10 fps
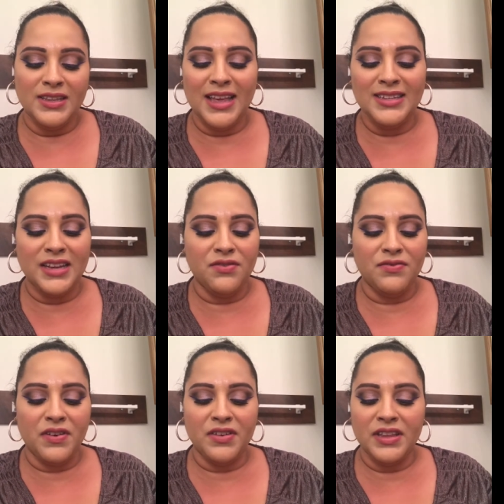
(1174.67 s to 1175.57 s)
has like a
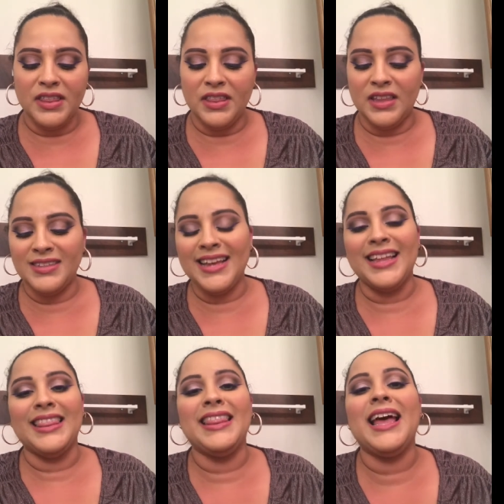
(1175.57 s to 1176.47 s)
very it's like a
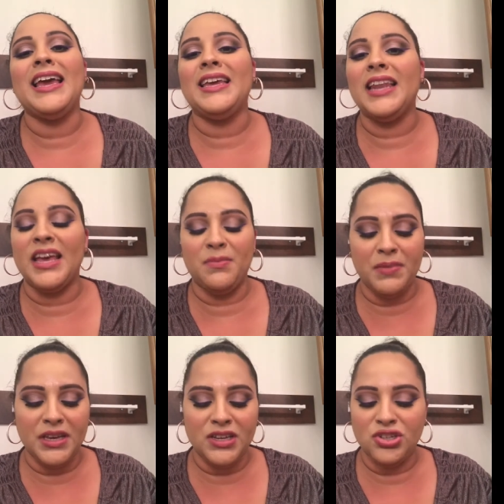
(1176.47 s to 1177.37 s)
light light
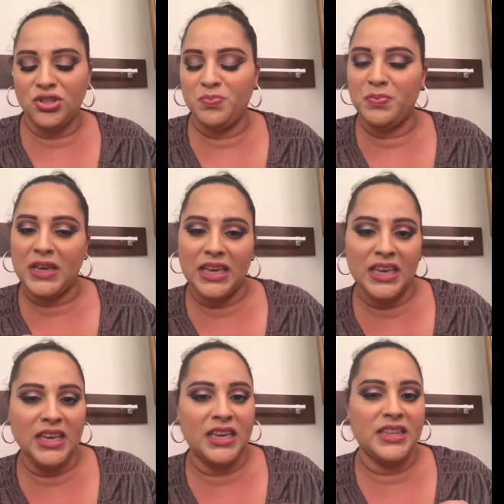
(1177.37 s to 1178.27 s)
peach
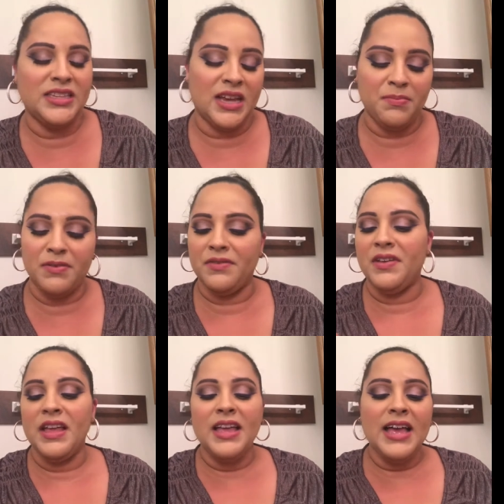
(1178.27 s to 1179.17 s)
pinky type of
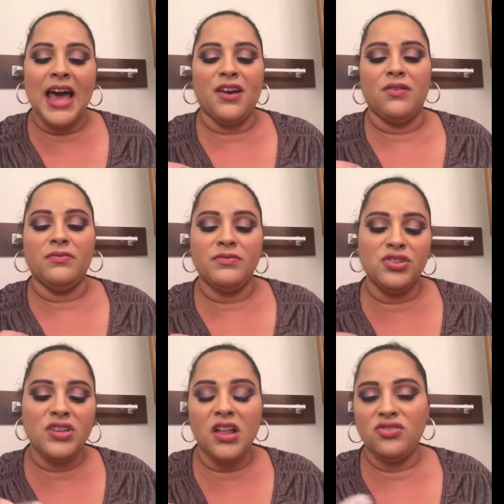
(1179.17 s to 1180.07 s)
i don't know
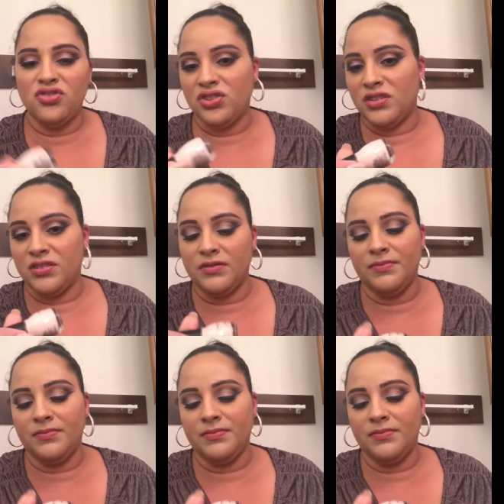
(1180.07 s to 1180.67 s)
this color's just